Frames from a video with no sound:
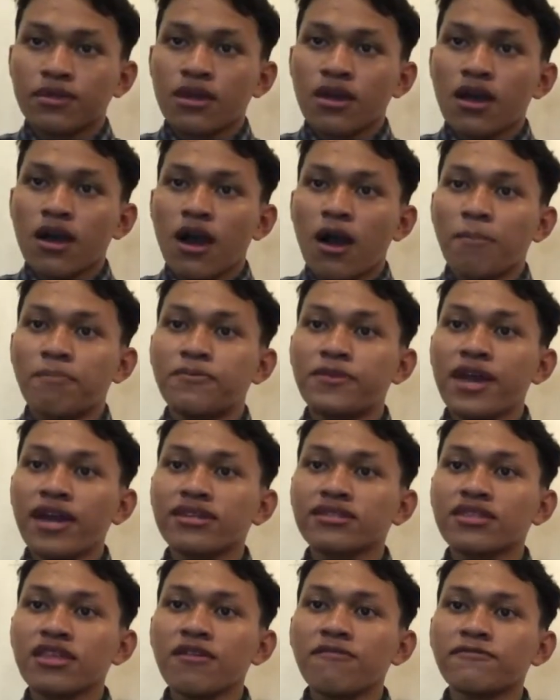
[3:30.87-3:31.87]

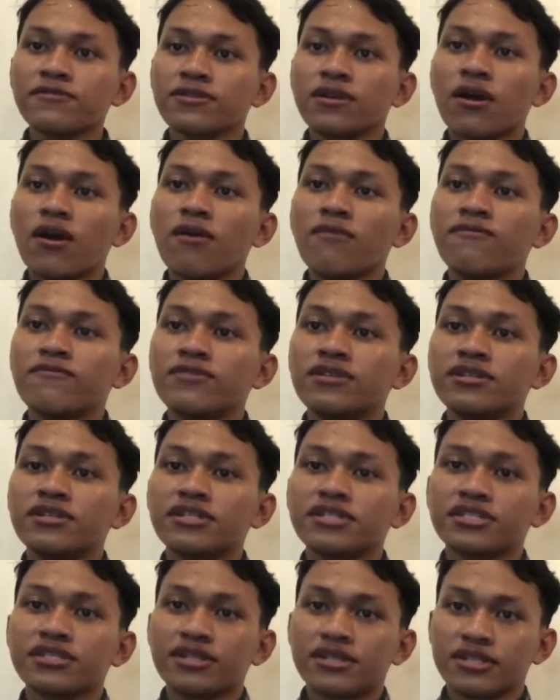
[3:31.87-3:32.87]
Objectives of the
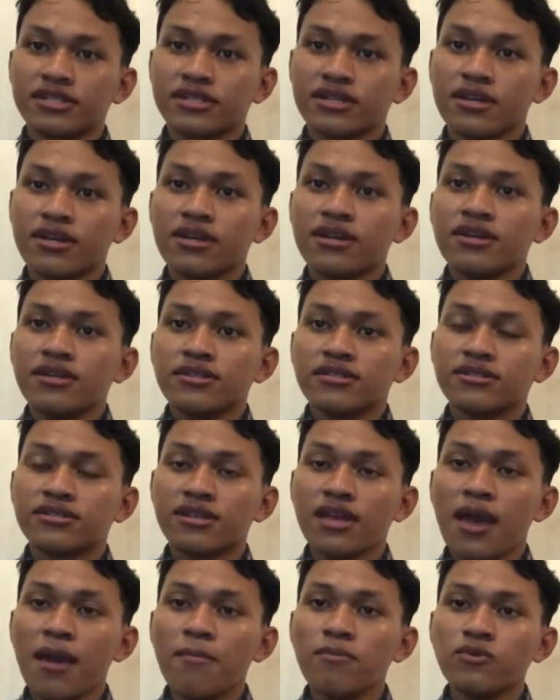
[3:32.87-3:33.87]
research.
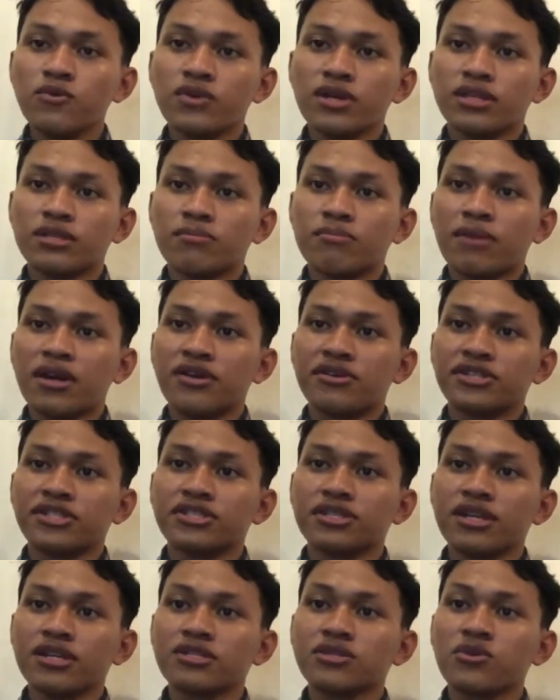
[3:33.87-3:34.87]
Same with my
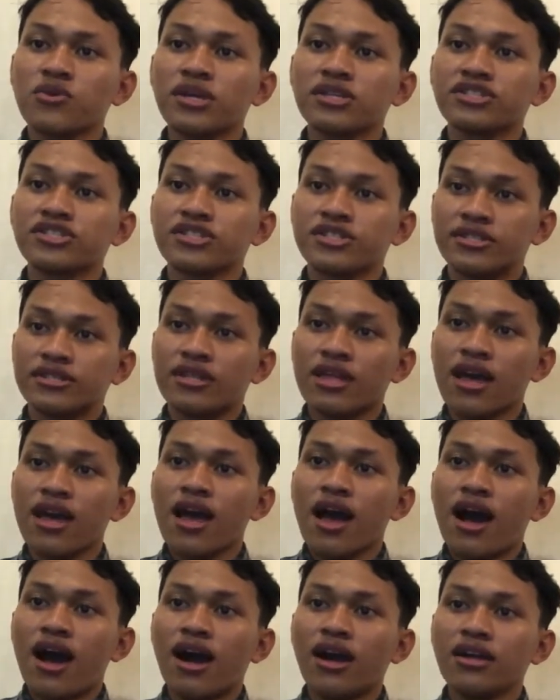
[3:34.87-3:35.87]
research question,
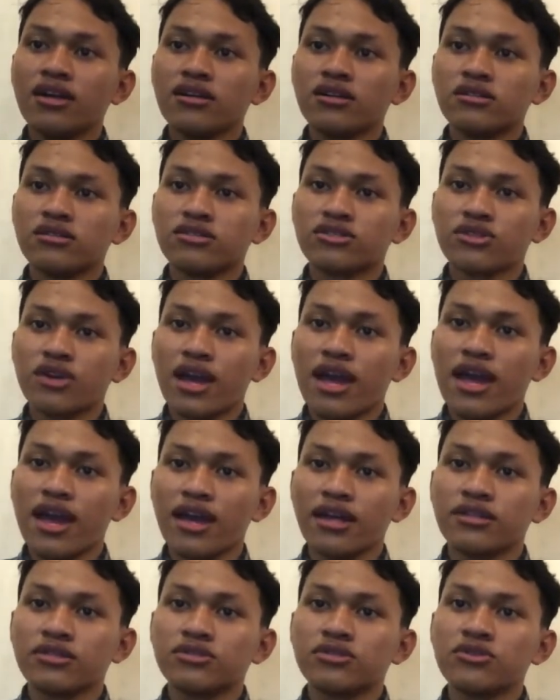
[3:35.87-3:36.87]
I also
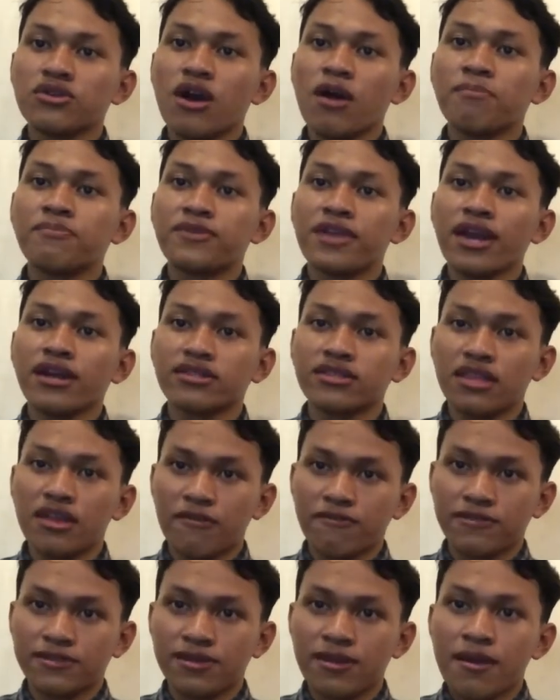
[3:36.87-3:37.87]
had two
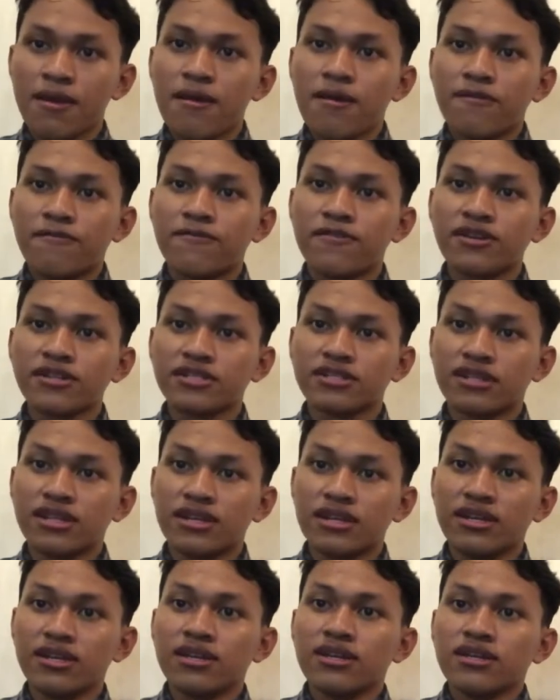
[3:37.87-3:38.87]
objectives.
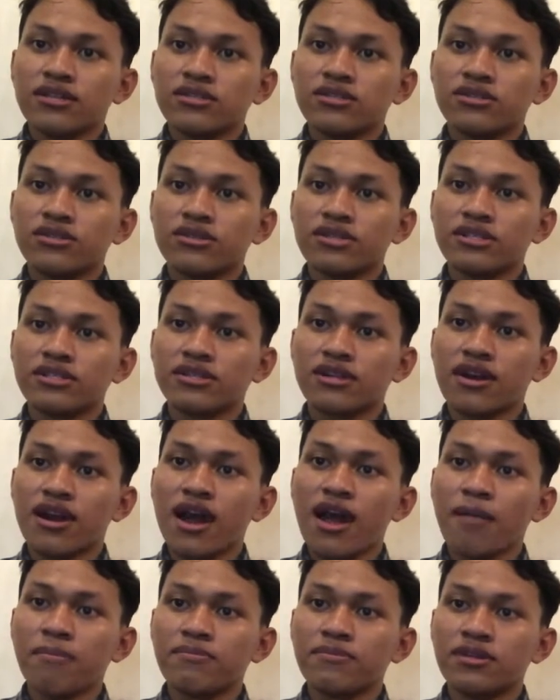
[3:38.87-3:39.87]
Firstly, to
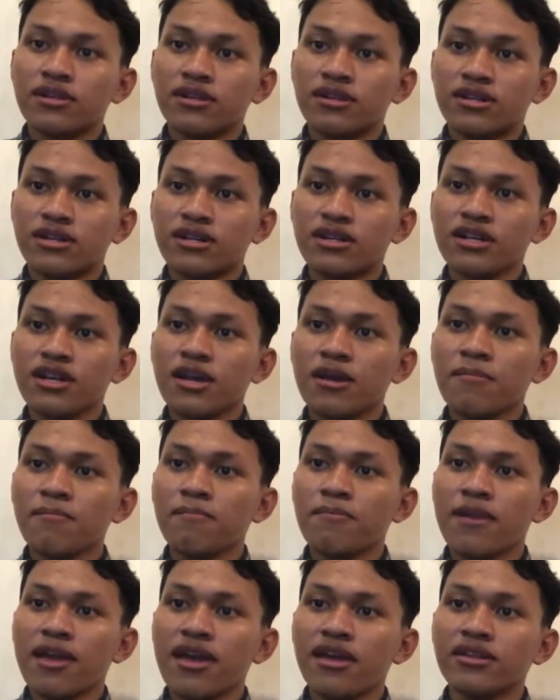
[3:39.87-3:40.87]
describe the learning
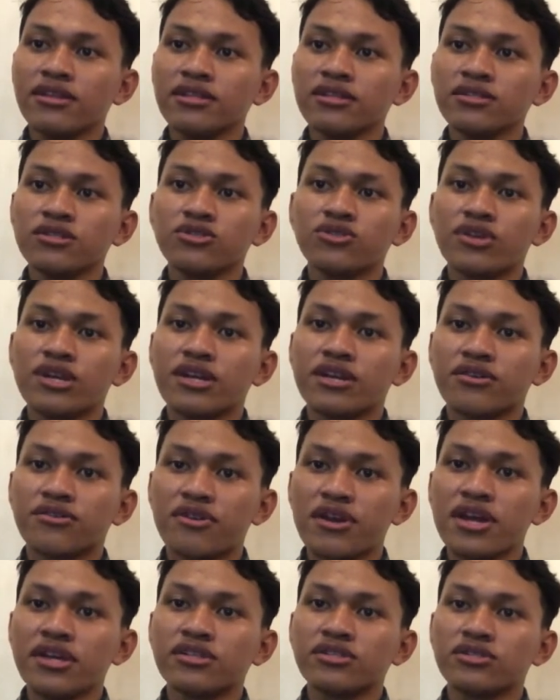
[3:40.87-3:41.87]
planning to
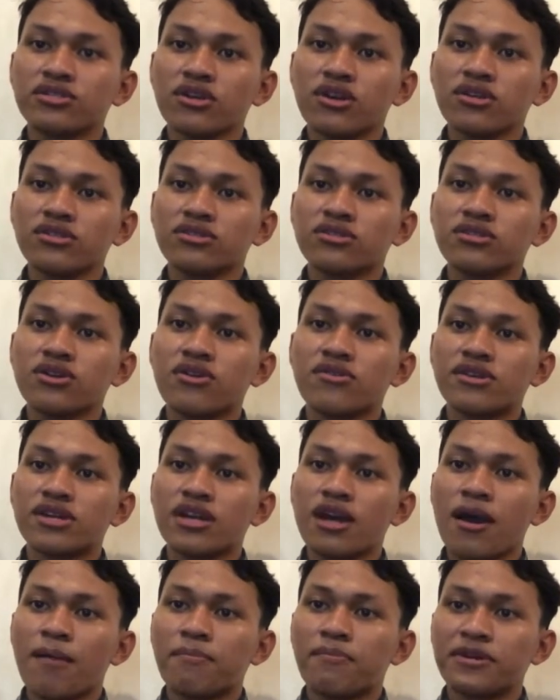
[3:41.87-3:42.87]
increase short story
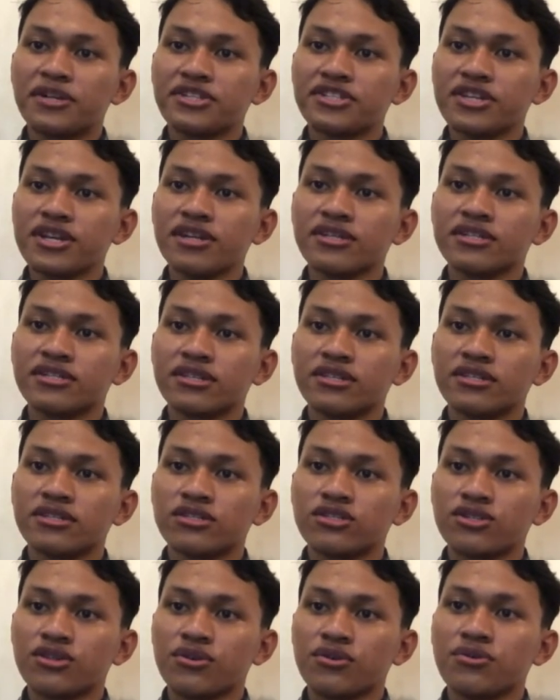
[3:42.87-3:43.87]
appreciation
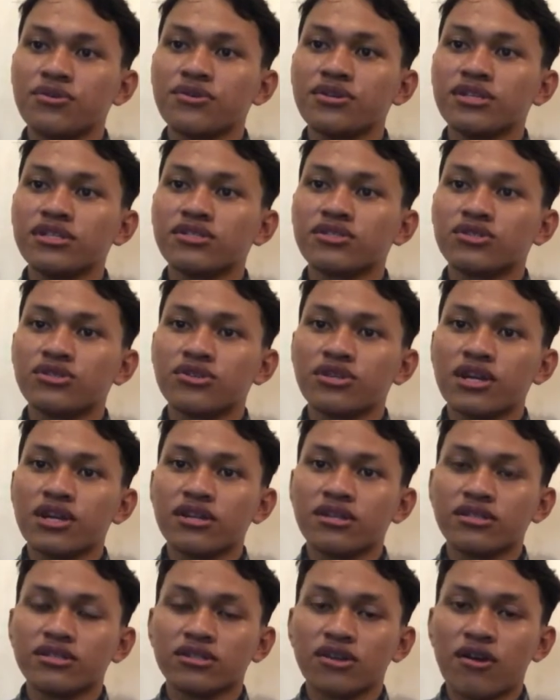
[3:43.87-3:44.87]
through the student
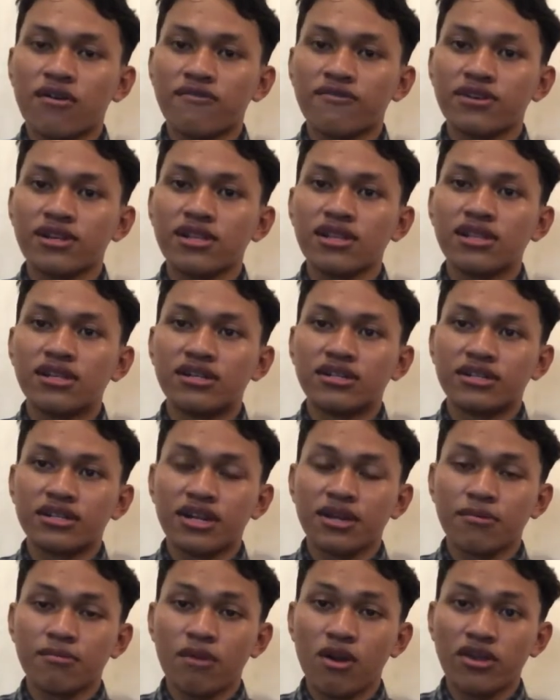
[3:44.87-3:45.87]
discovery
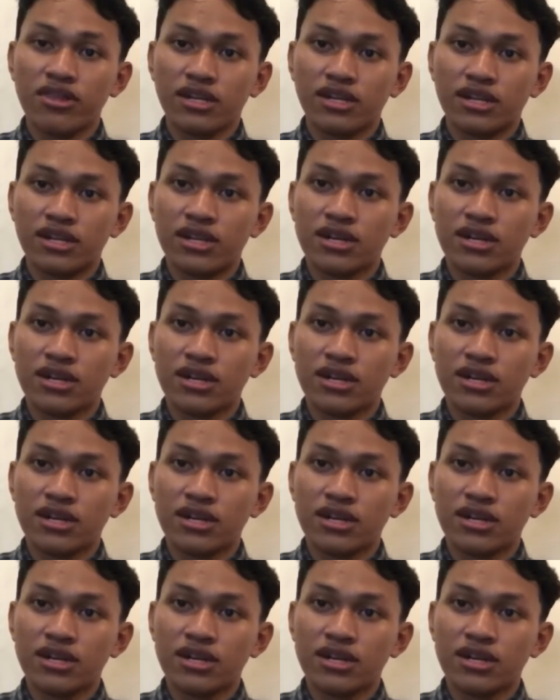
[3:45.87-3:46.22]
learning model.